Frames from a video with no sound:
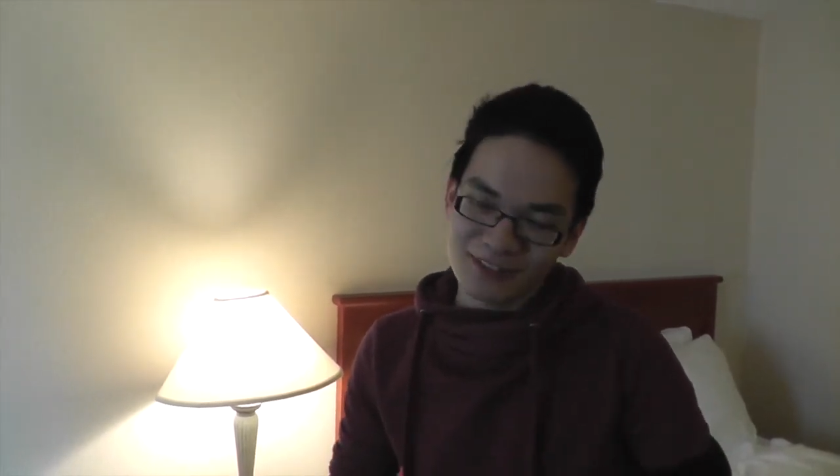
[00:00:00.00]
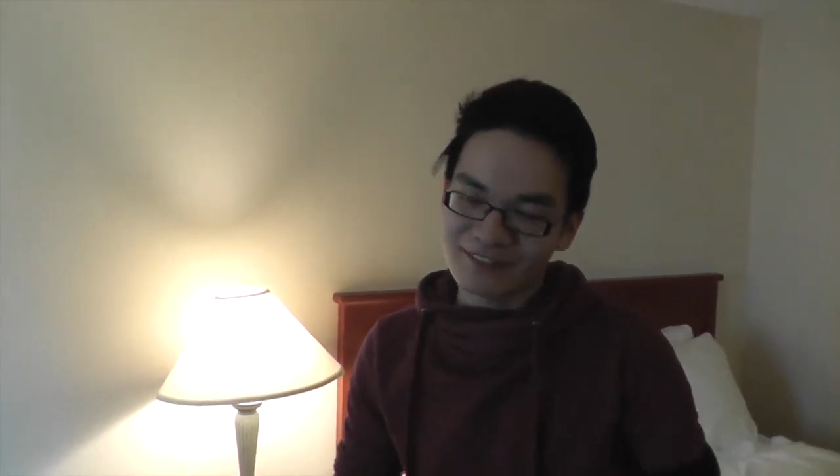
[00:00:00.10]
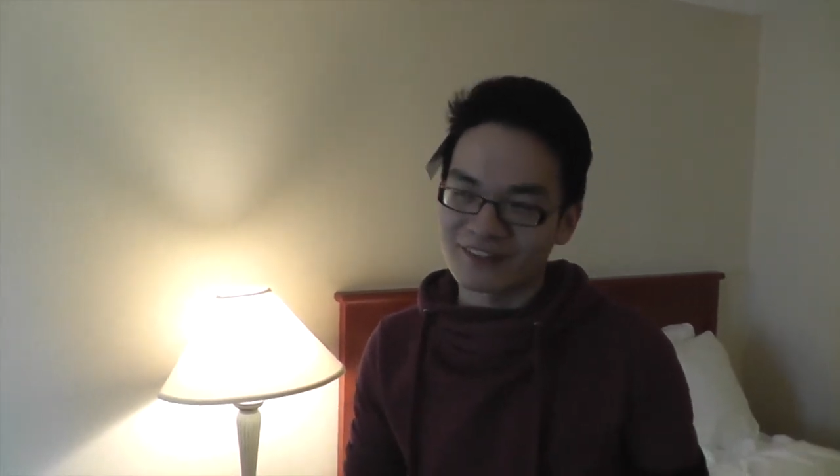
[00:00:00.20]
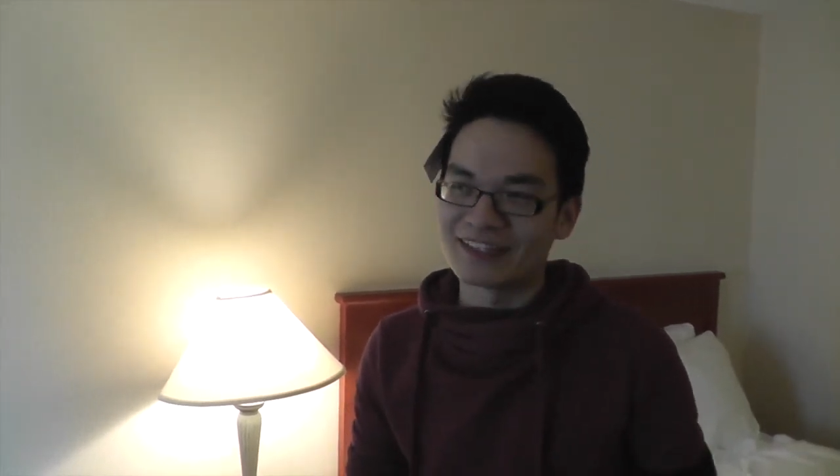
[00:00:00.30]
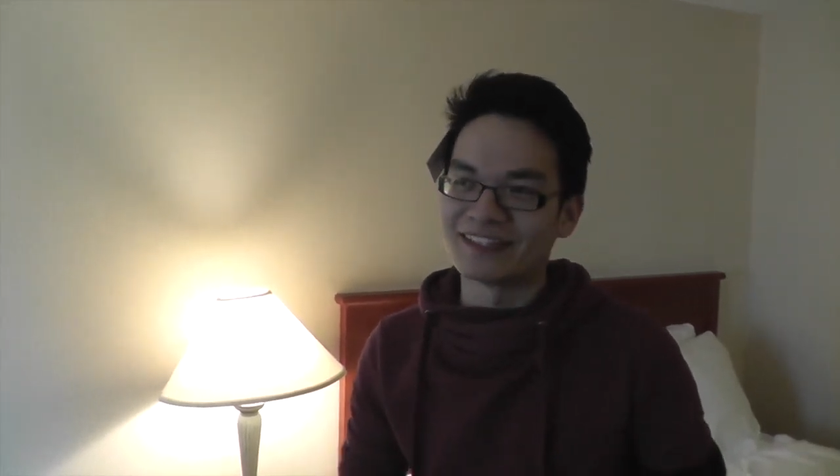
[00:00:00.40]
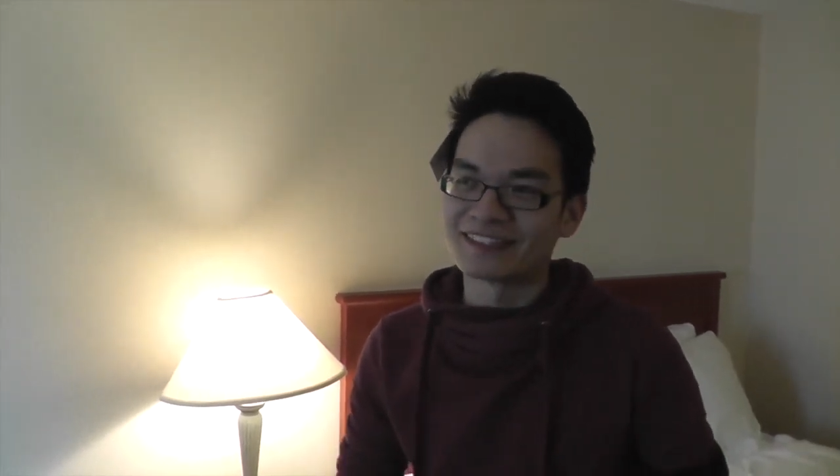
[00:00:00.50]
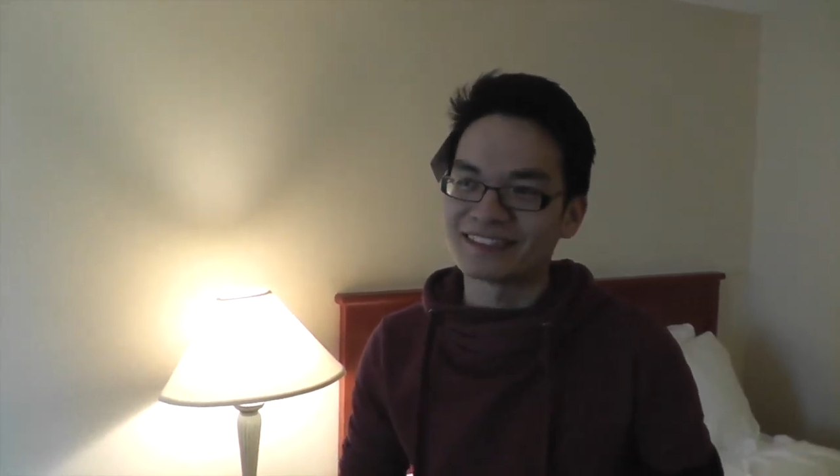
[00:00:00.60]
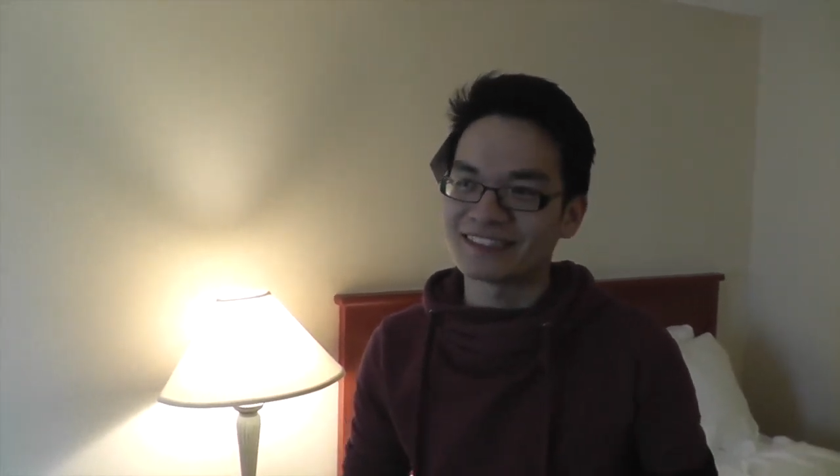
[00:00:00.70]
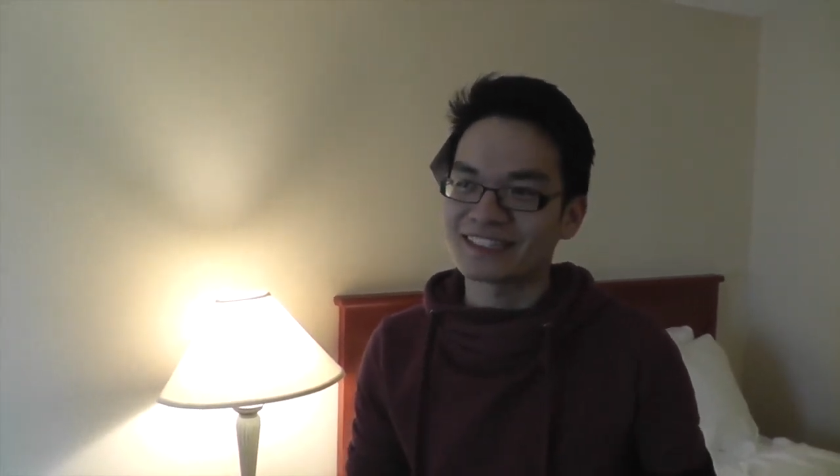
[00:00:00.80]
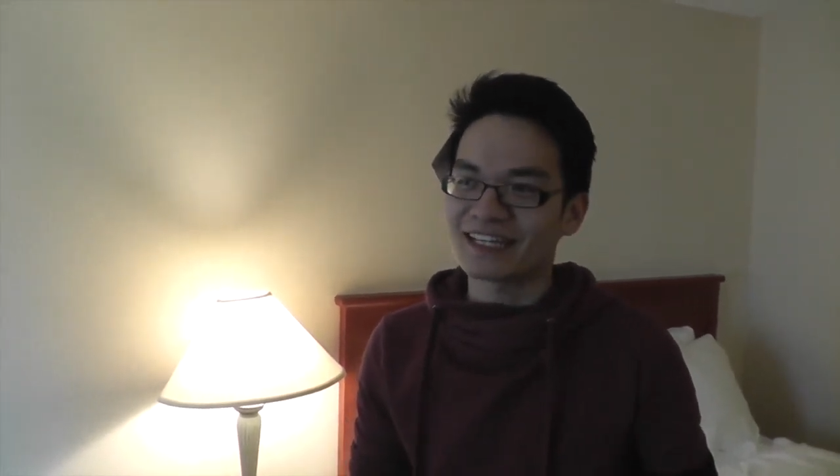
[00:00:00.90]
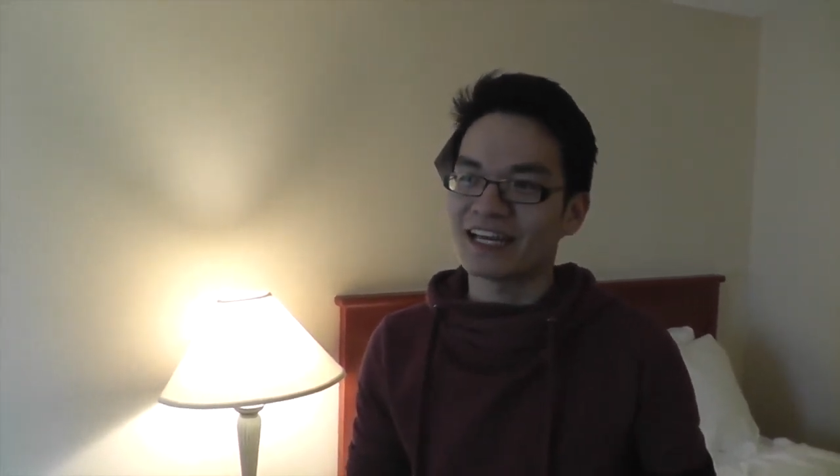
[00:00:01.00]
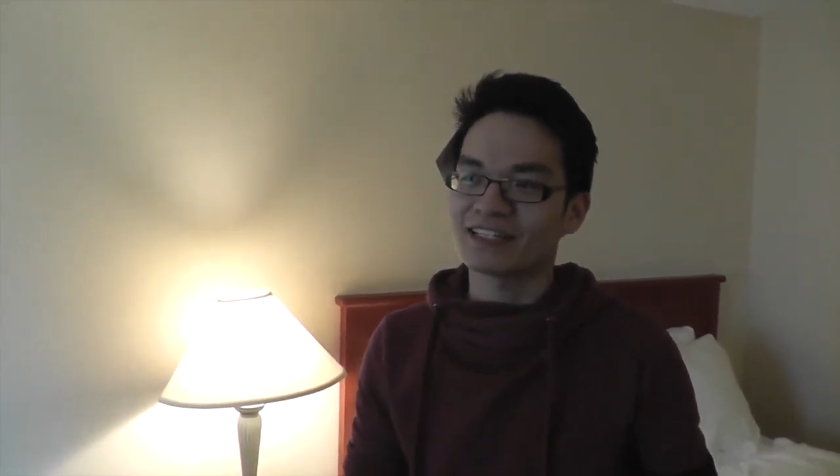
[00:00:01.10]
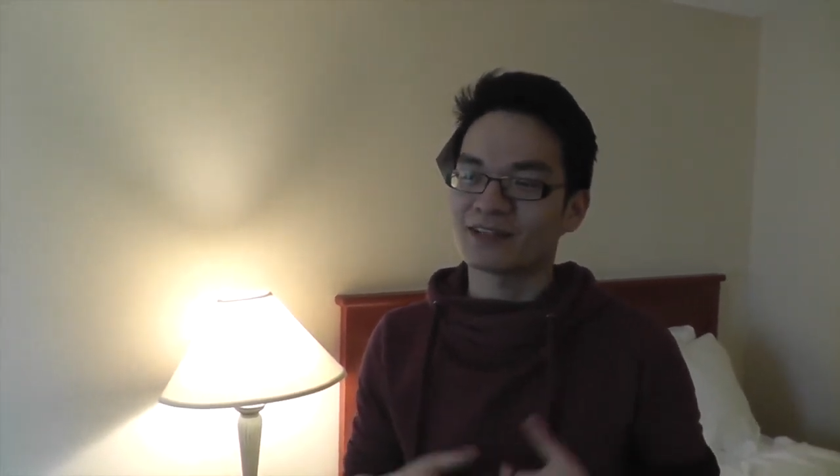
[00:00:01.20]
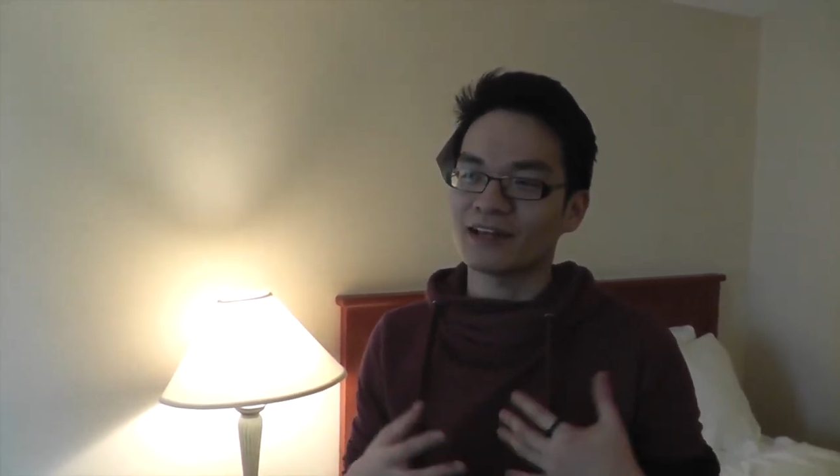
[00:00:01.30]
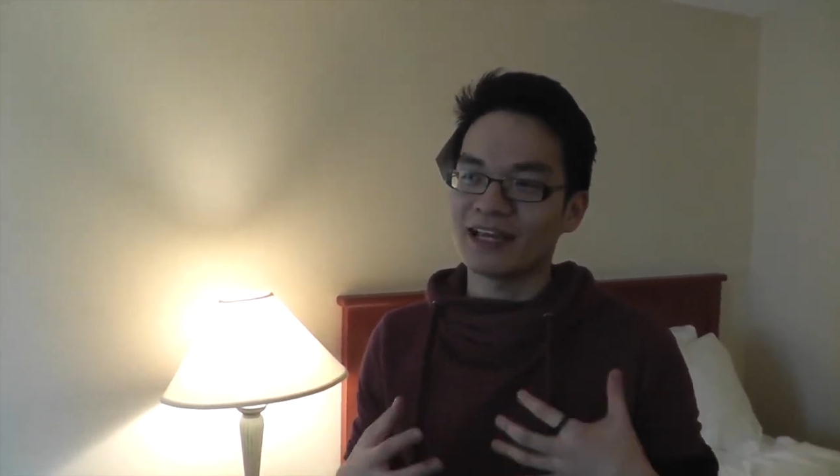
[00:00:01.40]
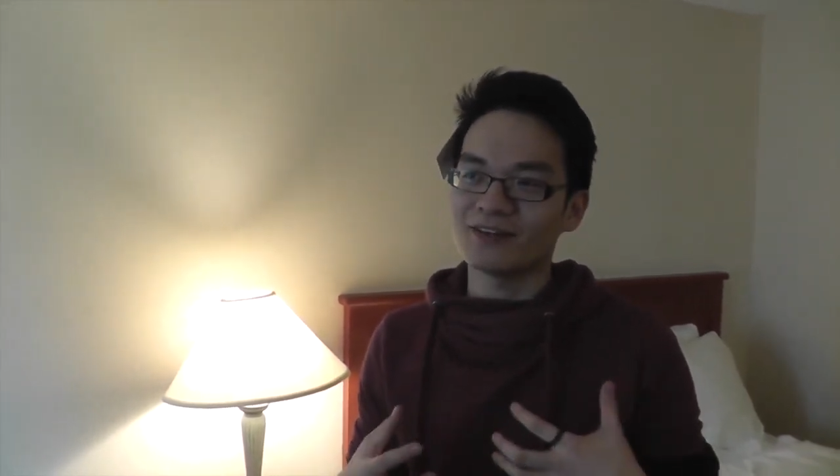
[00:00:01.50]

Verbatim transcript: really funny because it's just like it's